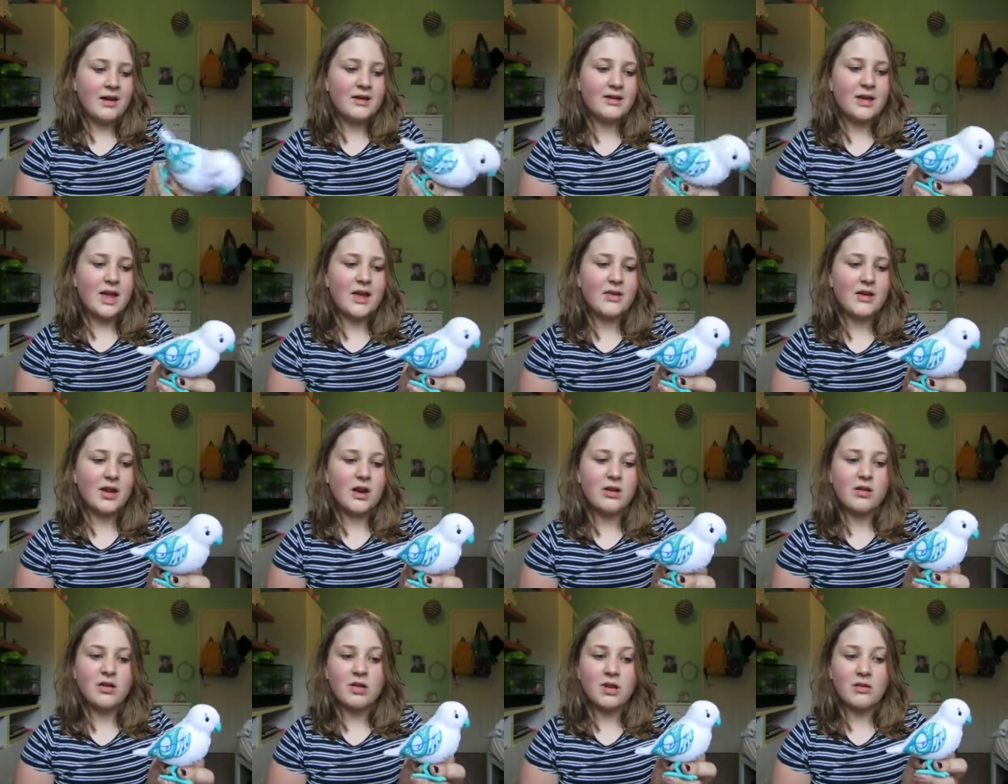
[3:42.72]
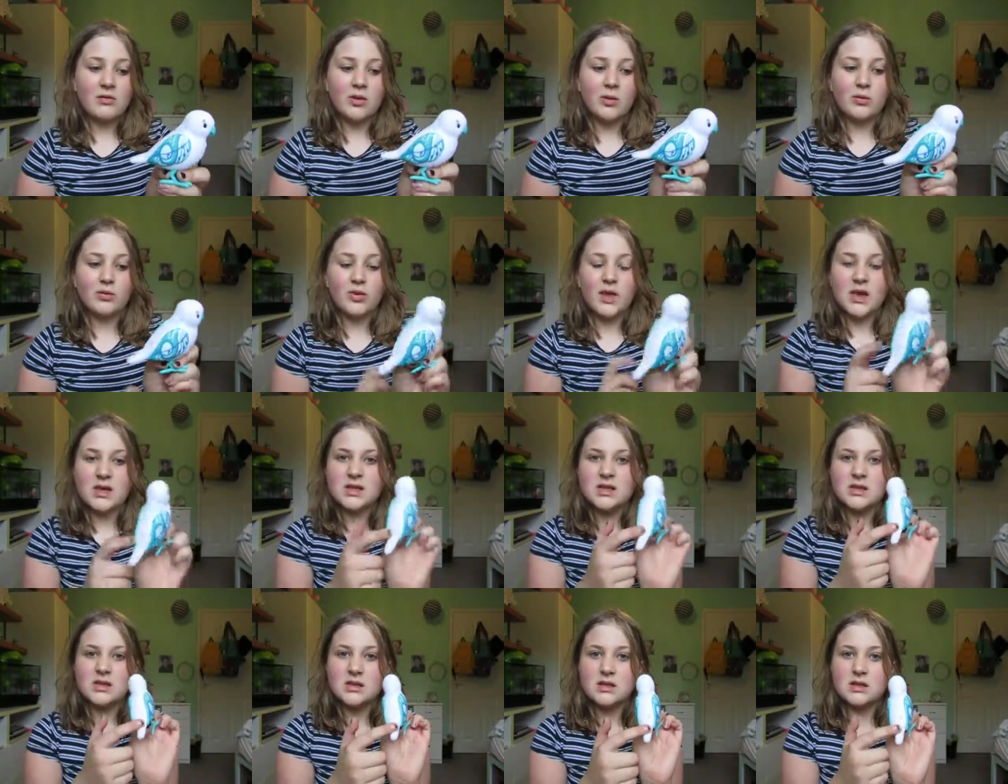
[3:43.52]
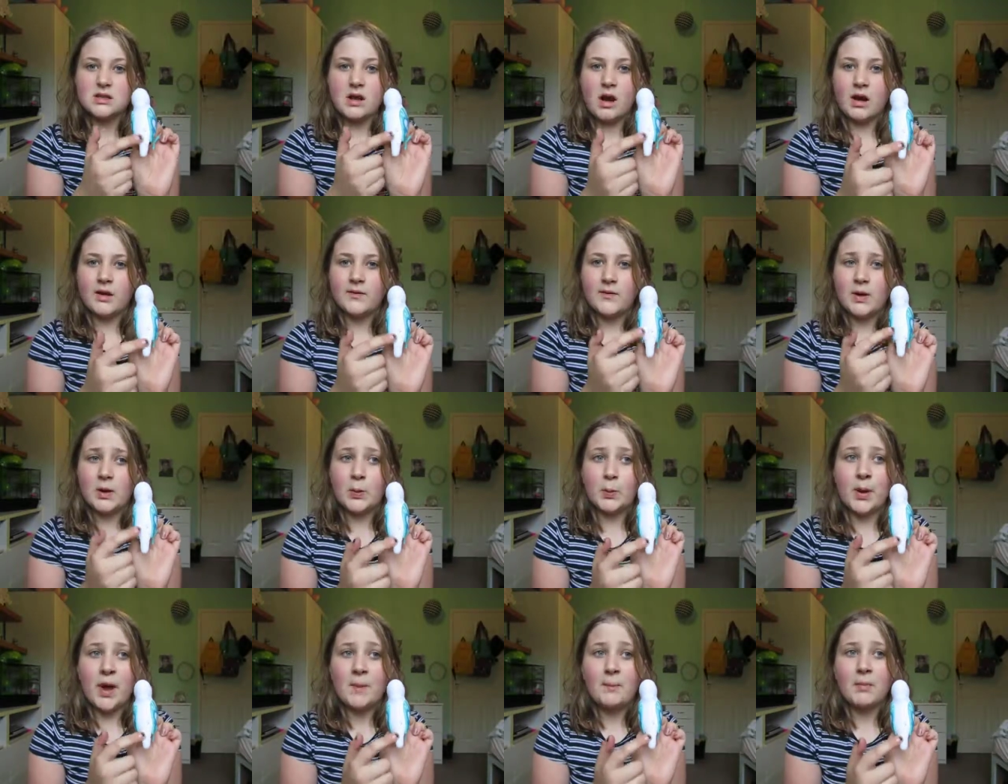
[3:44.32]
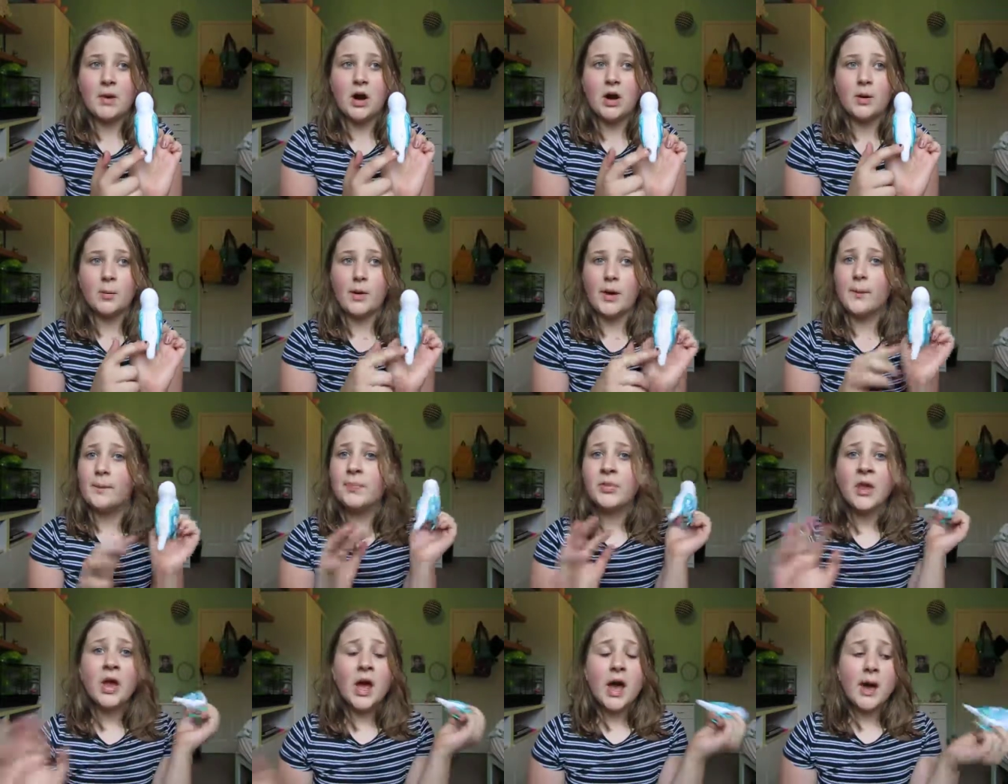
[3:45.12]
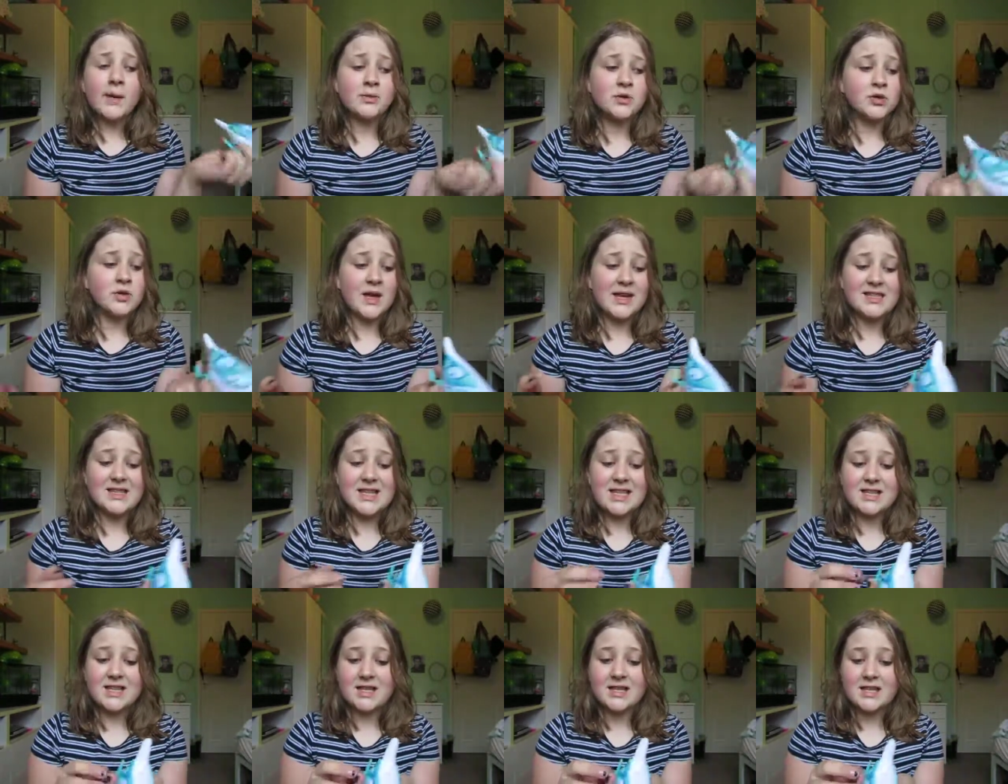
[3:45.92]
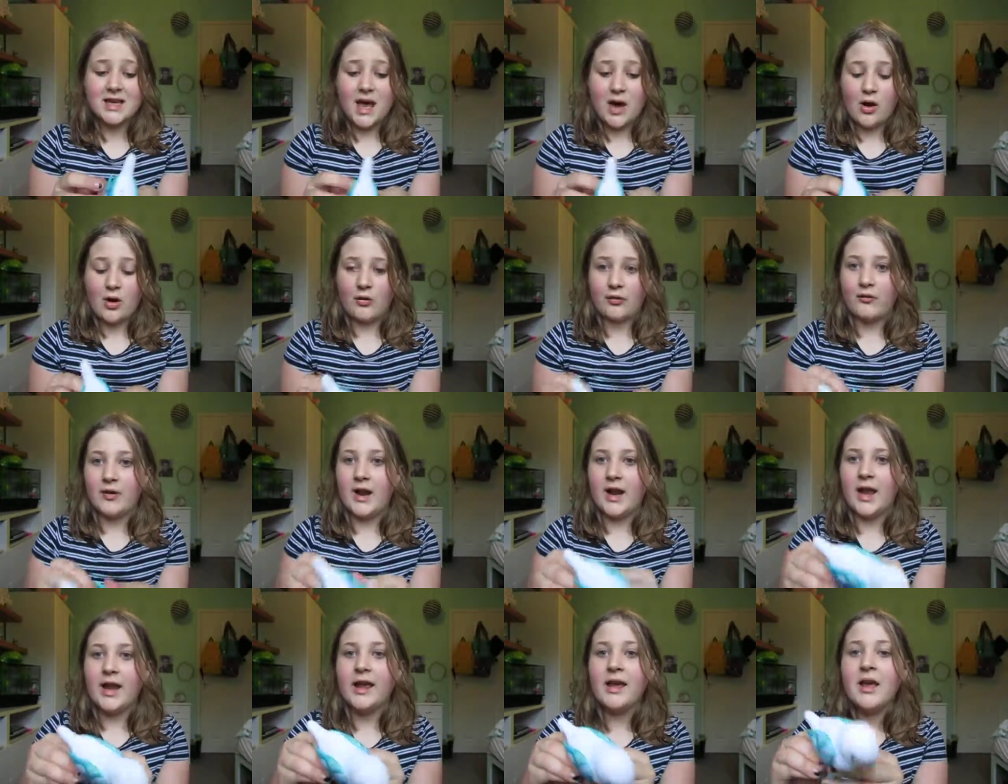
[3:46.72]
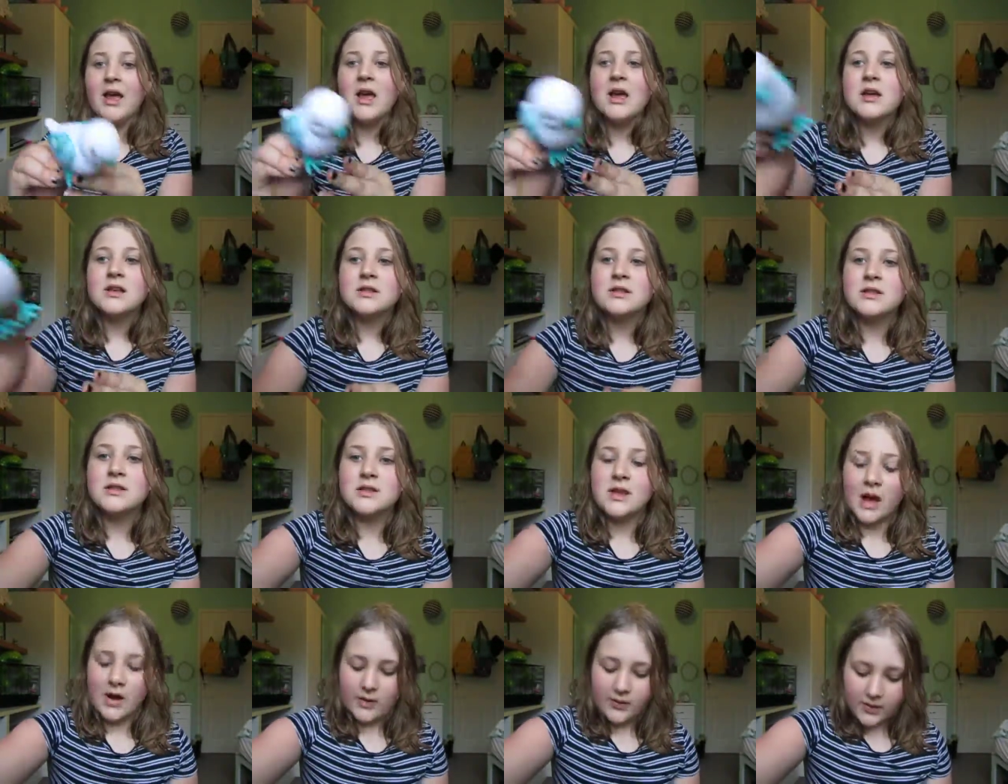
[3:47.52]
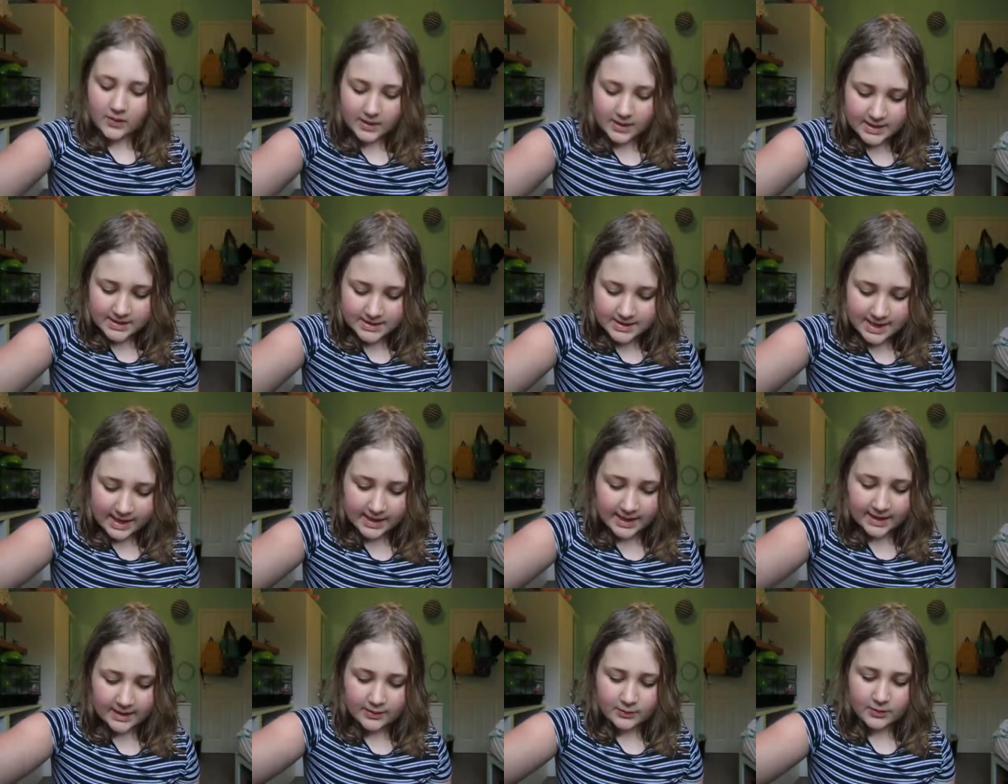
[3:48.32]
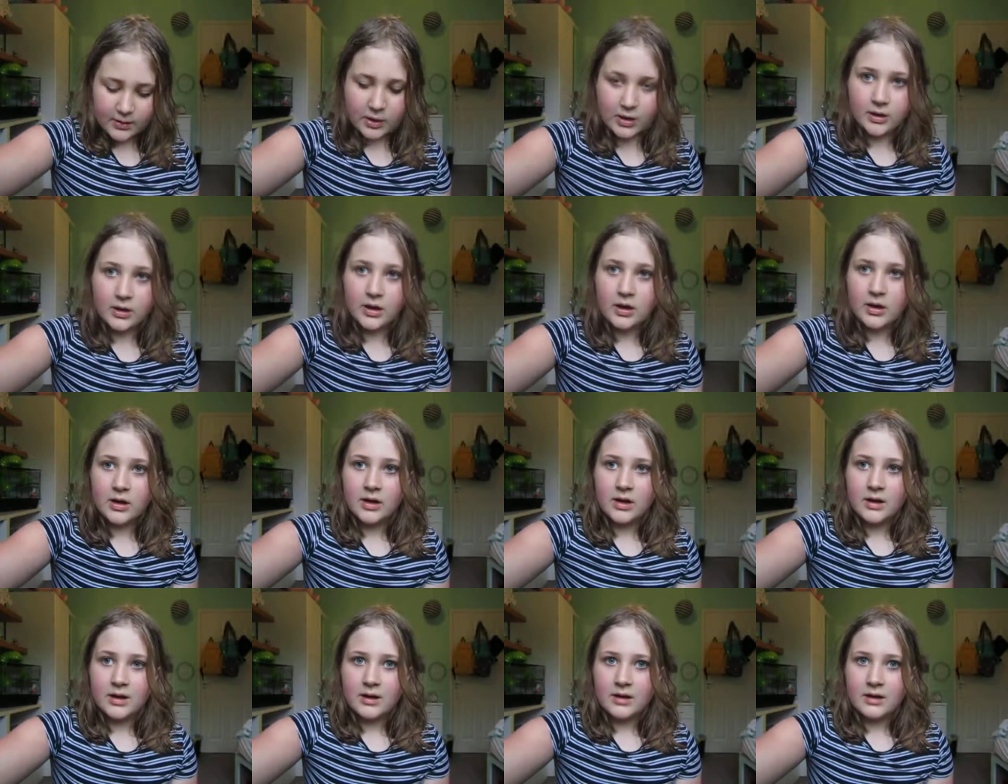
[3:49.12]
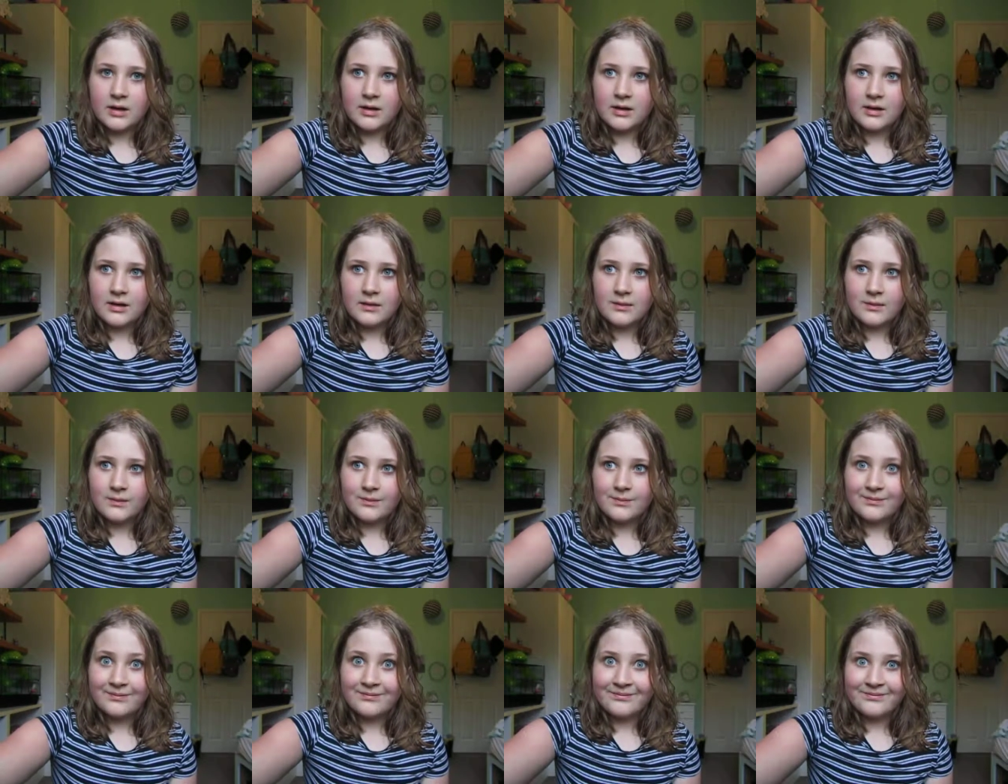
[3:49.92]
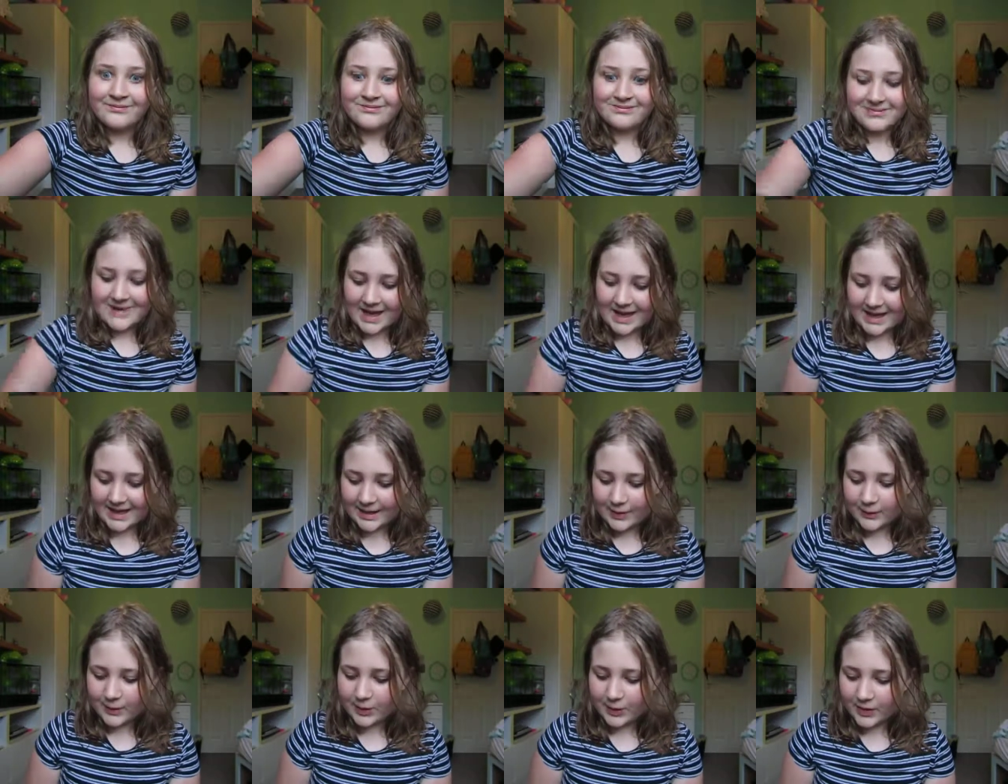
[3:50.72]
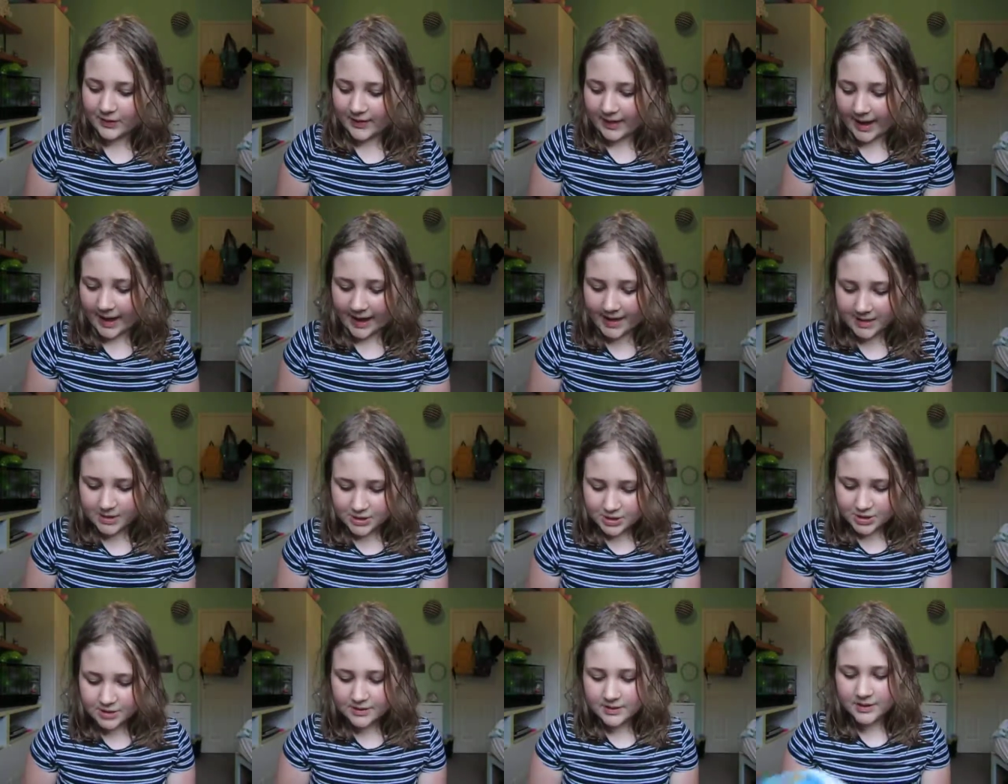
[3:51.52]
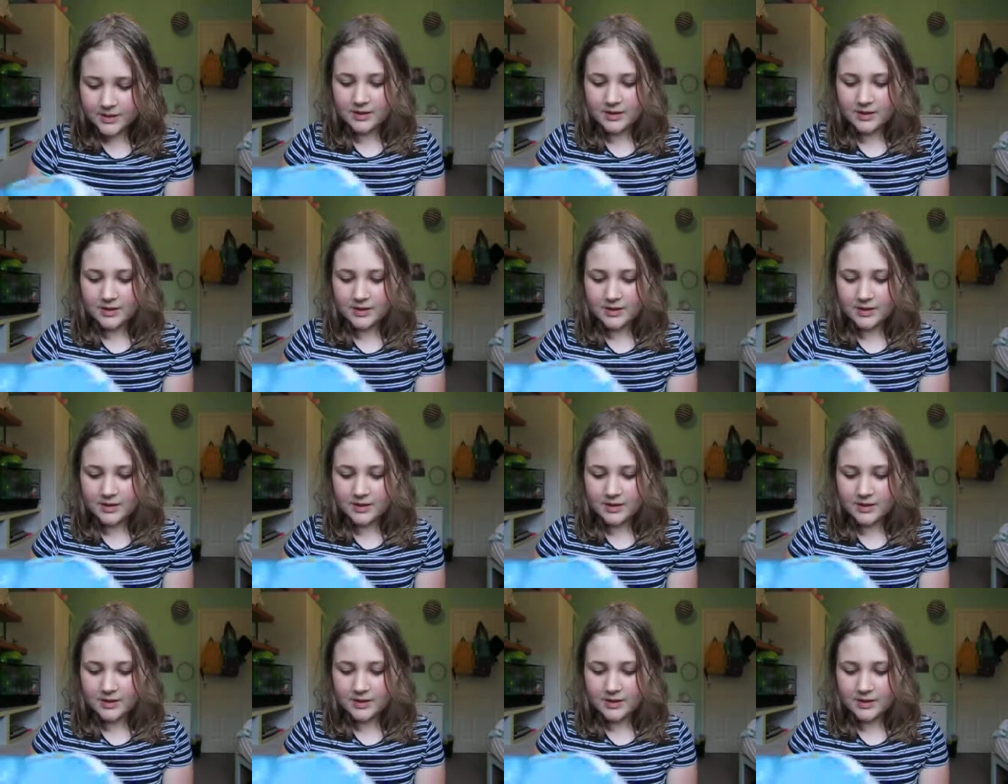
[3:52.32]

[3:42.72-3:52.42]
yeah, the only thing wrong with this is just kind of a little pen mark, but I'm sure that's easy to get off really. So let's take oh, a little look. Take a little look at the cage.